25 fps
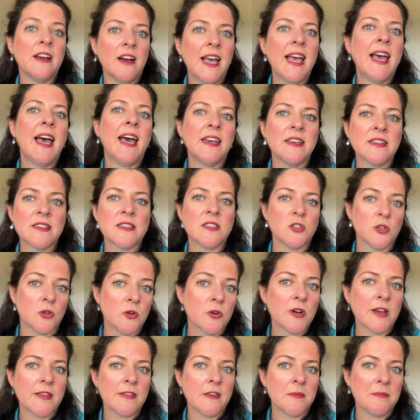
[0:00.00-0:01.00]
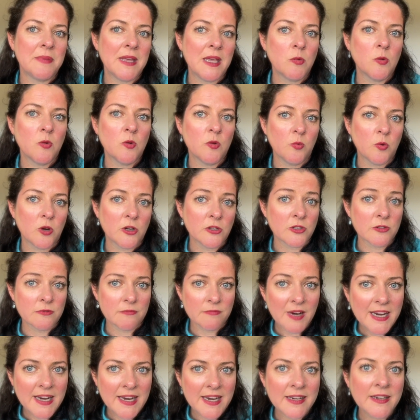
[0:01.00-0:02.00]
I had a story that people would want to
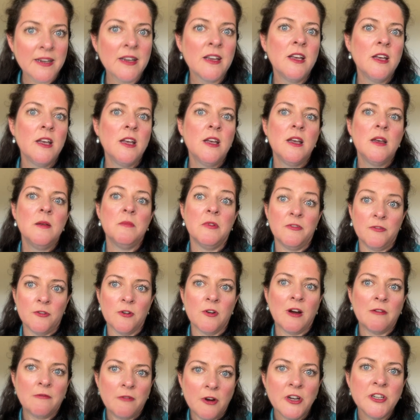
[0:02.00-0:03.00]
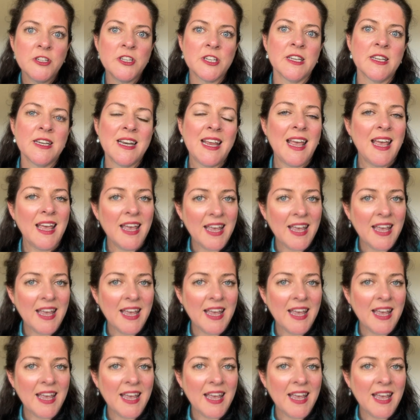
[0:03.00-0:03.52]
read before I wrote it,